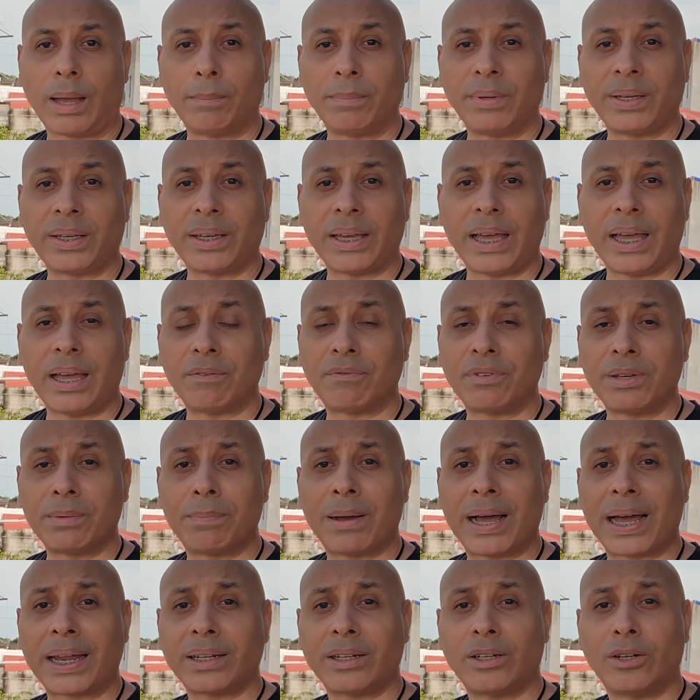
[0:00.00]
I mean,
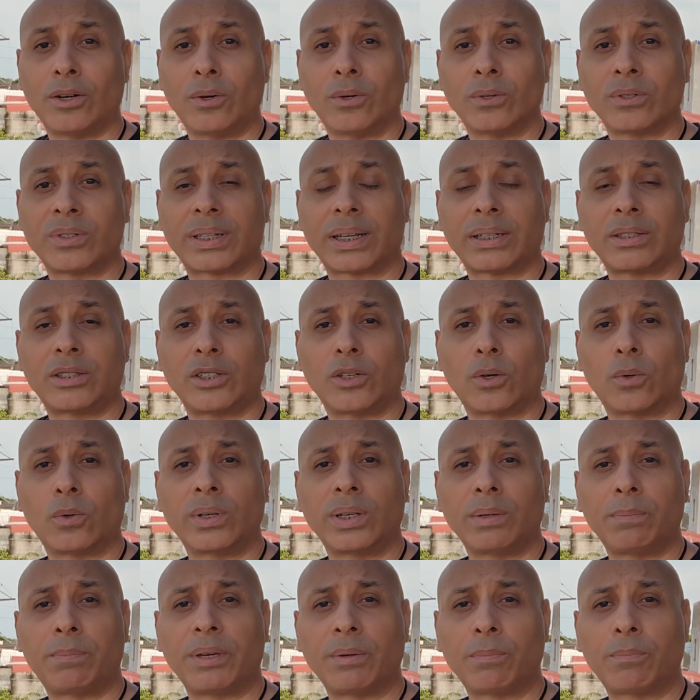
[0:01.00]
everybody knows that the
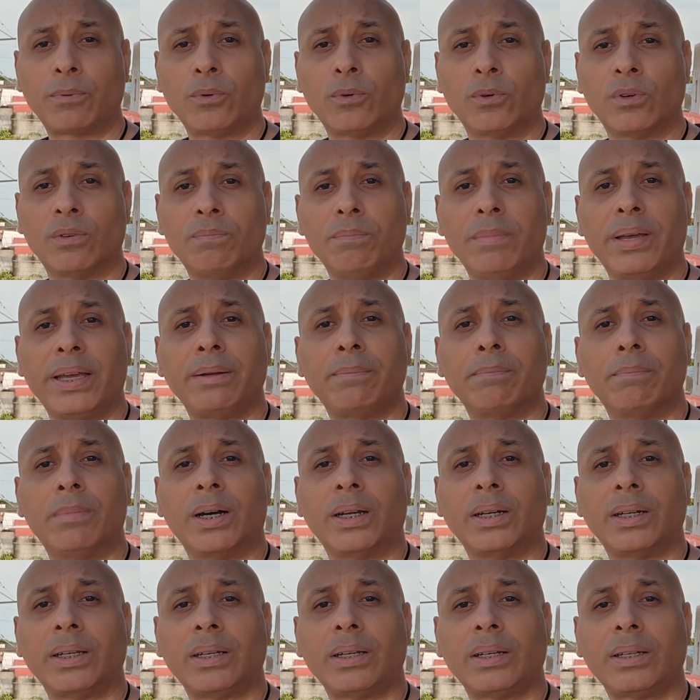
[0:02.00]
only people who have made
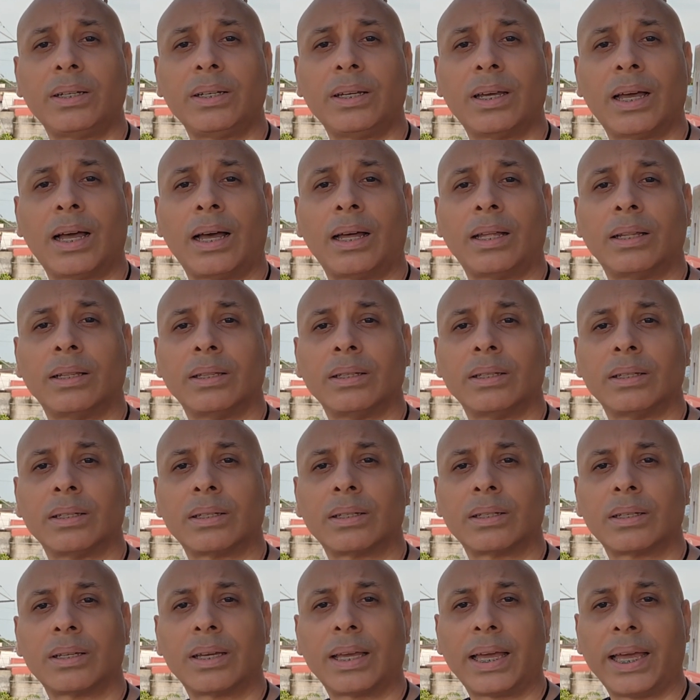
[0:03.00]
money on
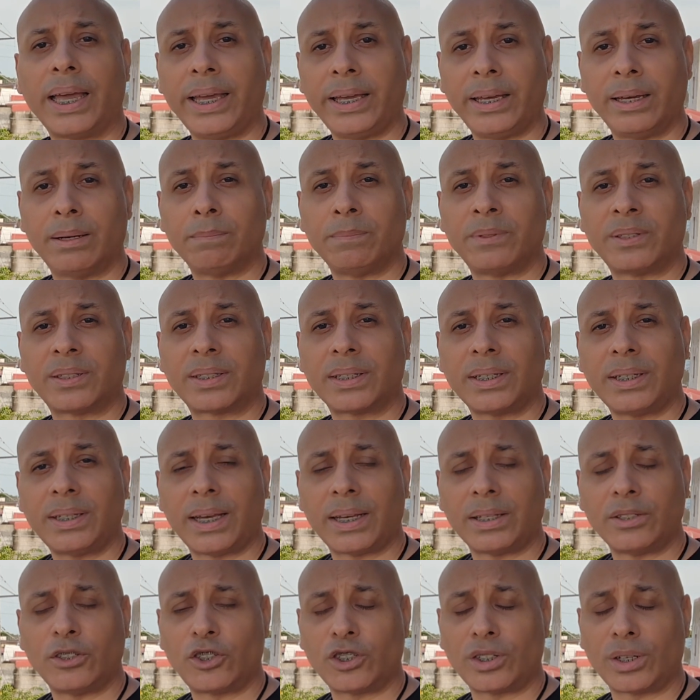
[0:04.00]

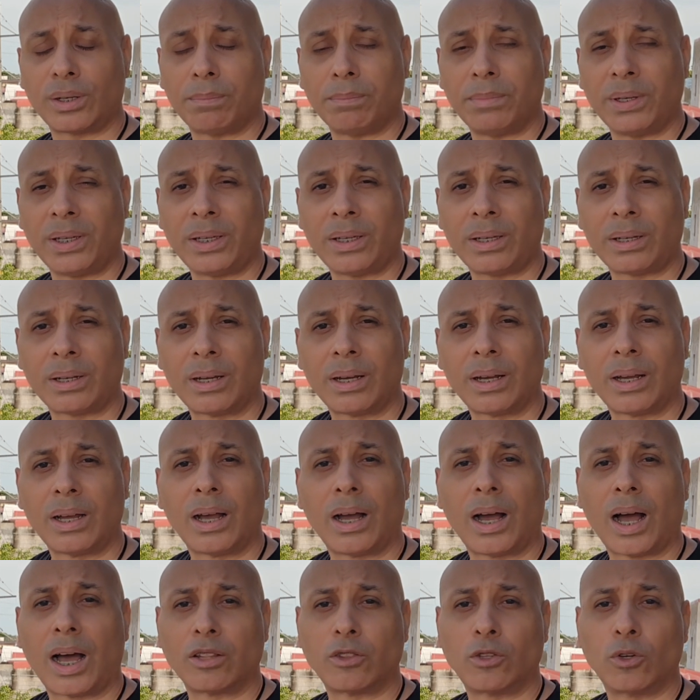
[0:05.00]
AMC and GME
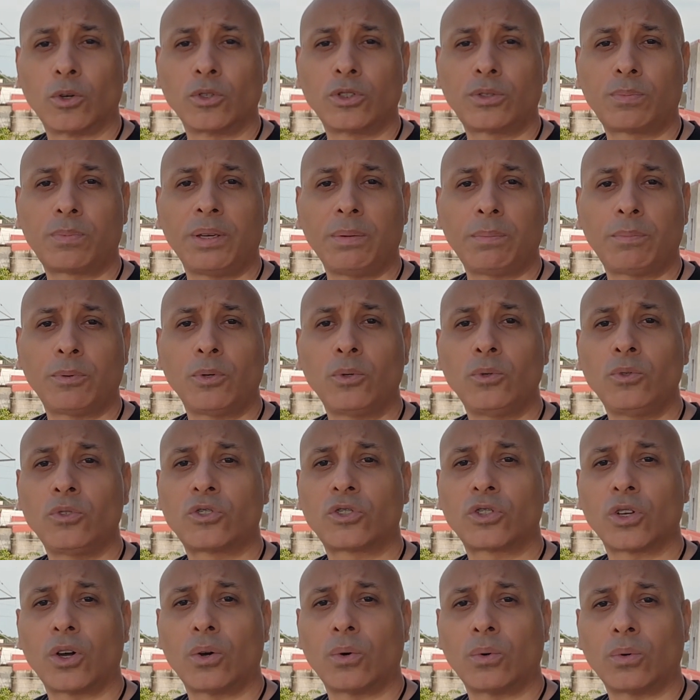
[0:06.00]
are those people who
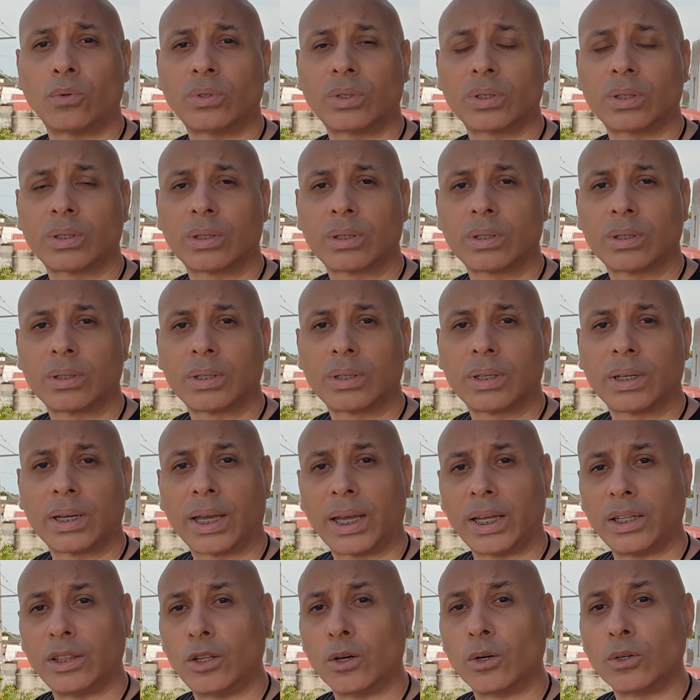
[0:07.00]
sold.
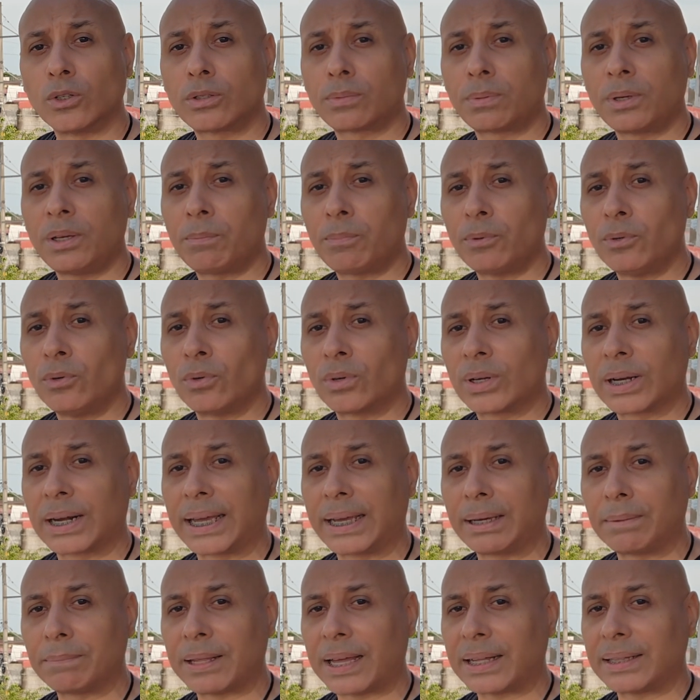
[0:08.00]
And those people who
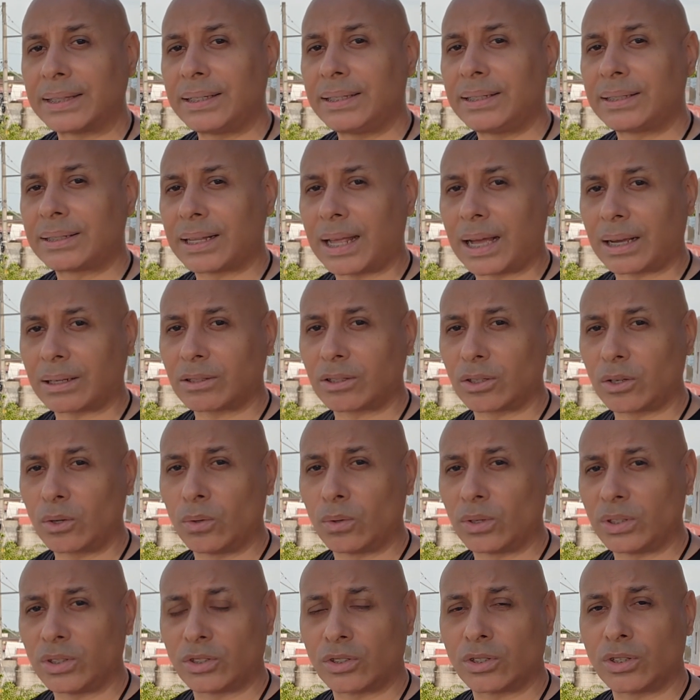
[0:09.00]
claim that these stocks are
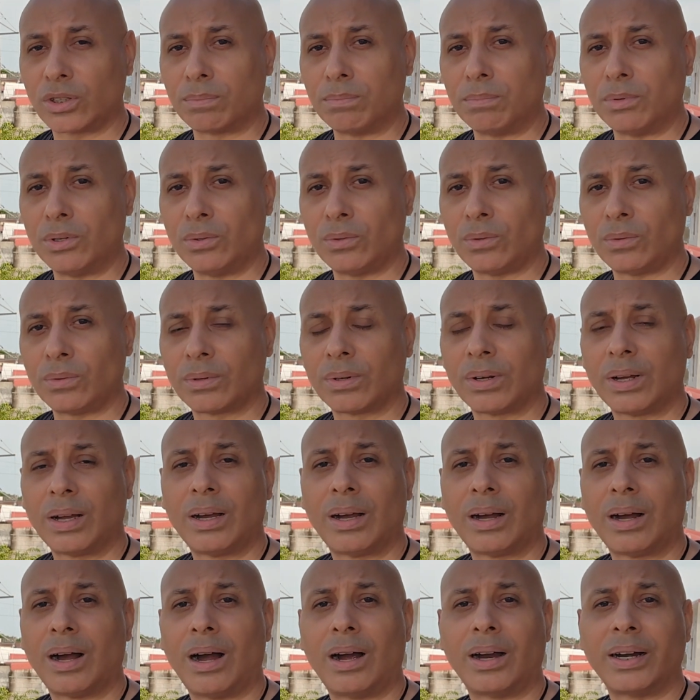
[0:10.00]
going to the moon
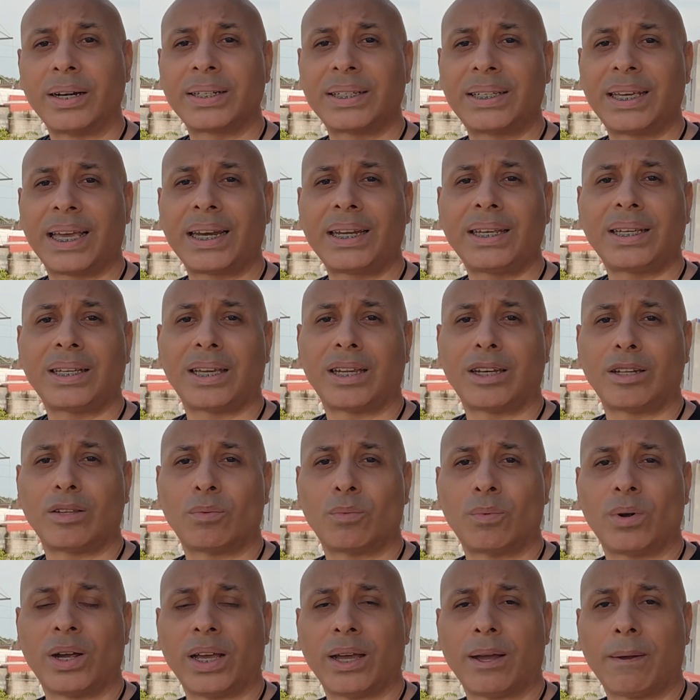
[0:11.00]
aren't getting
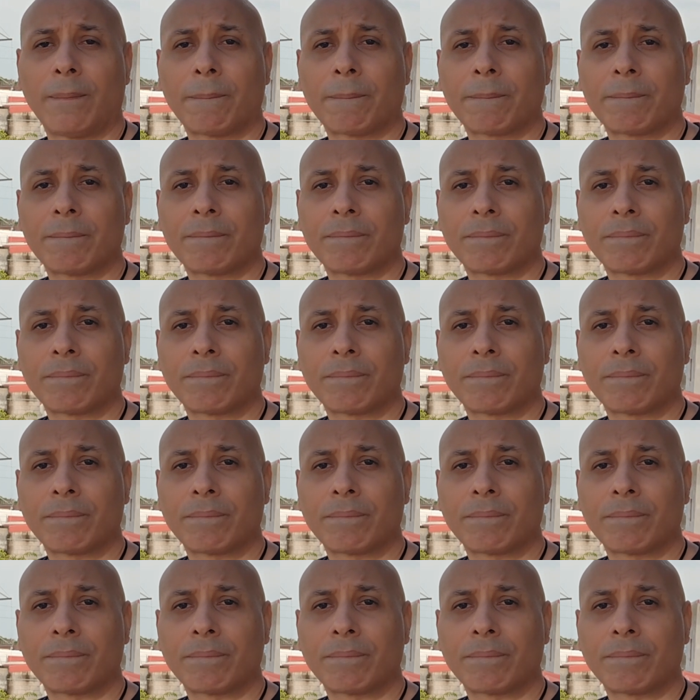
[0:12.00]
anywhere.